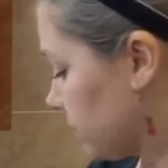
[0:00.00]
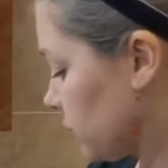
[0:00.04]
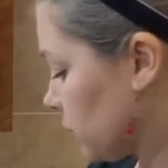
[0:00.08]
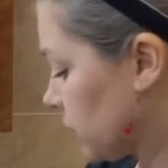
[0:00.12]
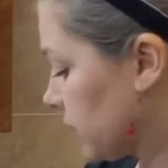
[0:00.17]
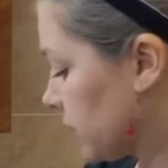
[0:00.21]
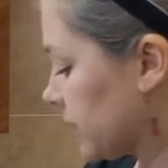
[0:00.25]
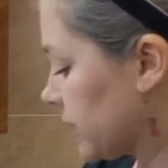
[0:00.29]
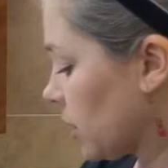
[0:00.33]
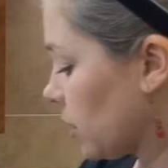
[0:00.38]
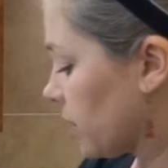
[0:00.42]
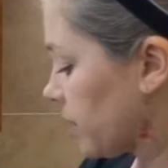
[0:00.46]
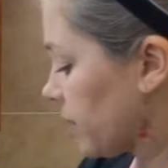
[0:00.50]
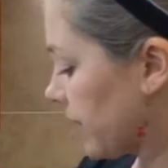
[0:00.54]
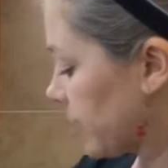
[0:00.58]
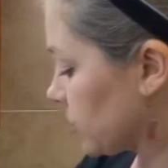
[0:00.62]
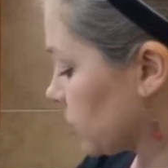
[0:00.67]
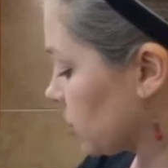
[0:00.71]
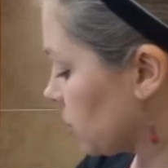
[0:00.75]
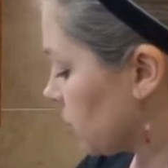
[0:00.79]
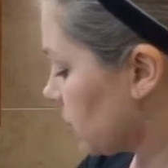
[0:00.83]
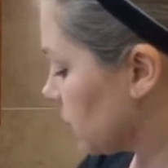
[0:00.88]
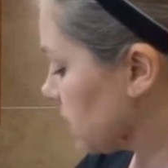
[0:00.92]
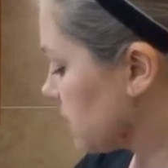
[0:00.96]
really don't
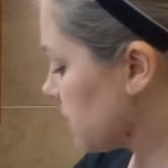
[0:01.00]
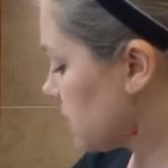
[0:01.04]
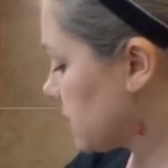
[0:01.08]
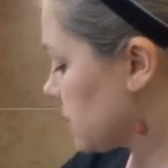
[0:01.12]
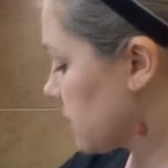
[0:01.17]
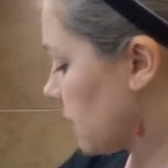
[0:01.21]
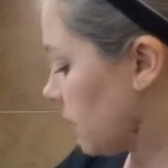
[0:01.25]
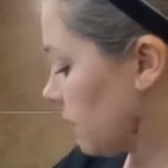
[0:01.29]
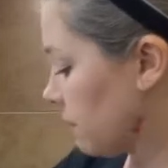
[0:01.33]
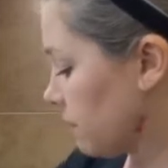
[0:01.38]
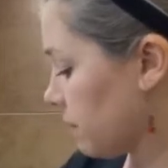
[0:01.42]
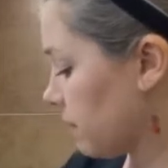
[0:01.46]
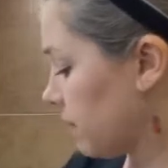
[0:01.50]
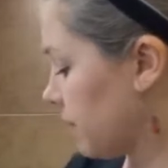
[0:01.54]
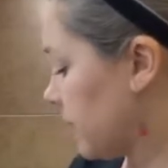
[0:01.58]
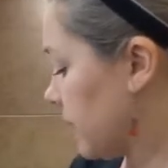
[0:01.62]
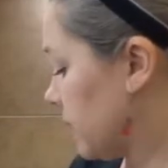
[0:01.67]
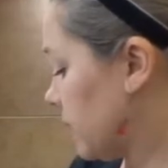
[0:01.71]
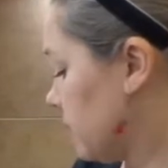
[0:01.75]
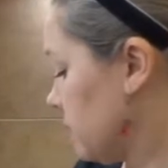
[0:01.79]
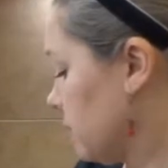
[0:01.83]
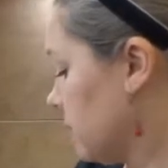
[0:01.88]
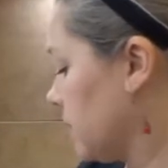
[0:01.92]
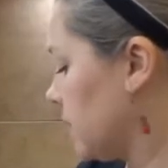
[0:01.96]
measure this stuff,
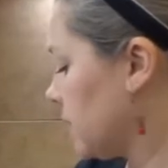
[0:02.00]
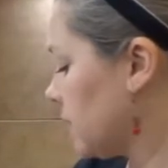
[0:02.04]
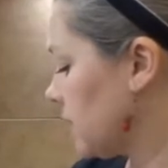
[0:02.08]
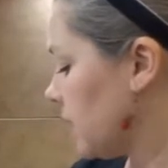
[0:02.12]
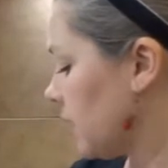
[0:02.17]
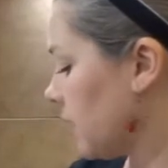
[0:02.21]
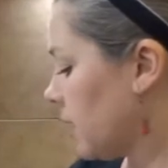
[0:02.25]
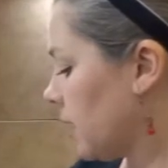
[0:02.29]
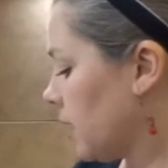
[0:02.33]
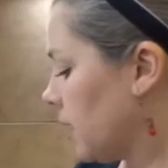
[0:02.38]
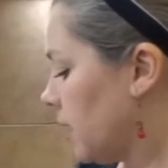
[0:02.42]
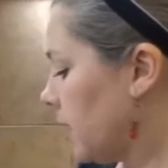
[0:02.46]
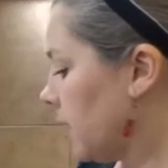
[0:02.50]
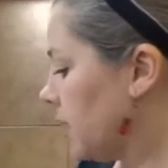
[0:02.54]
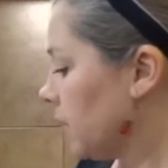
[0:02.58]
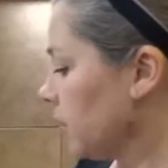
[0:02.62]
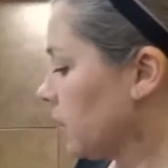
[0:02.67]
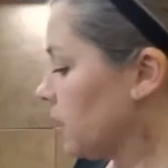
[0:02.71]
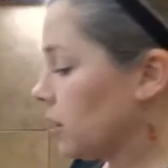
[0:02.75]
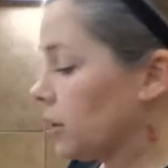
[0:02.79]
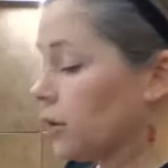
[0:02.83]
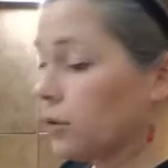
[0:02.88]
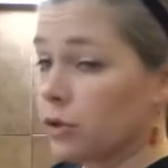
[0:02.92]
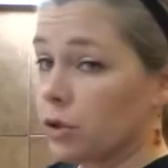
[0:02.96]
but
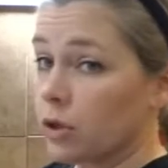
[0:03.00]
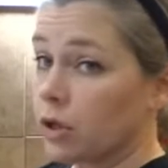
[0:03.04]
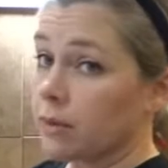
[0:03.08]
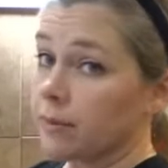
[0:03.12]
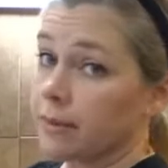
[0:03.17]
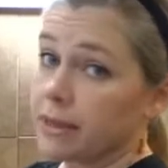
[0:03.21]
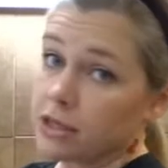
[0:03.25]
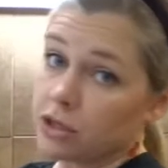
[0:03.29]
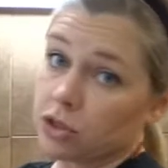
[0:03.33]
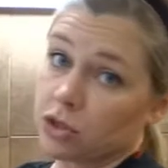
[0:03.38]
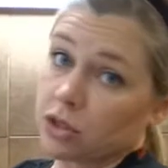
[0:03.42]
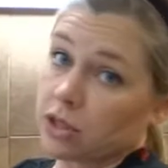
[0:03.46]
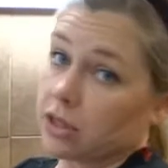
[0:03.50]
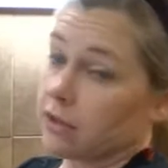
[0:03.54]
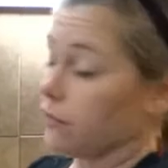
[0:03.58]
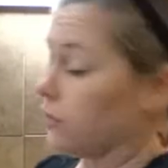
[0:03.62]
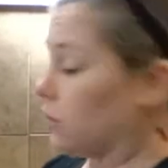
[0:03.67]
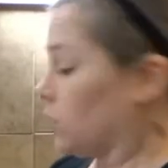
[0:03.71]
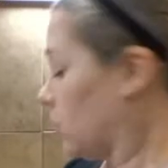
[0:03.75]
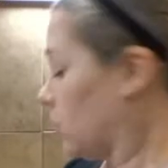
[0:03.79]
you can measure it if